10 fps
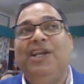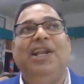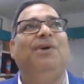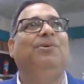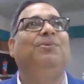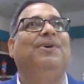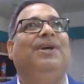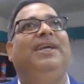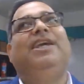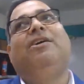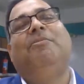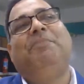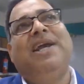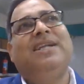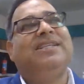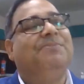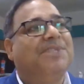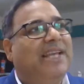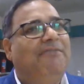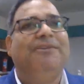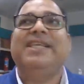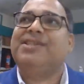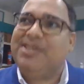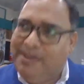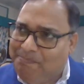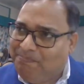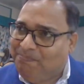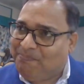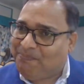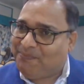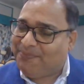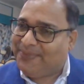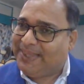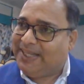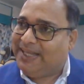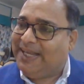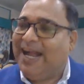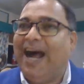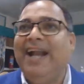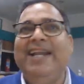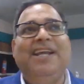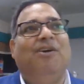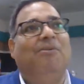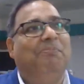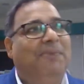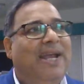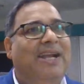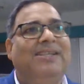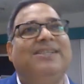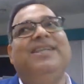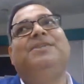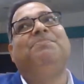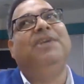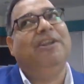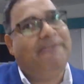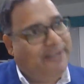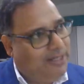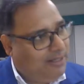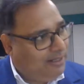Now, he compares himself with a ship and he compares his beloved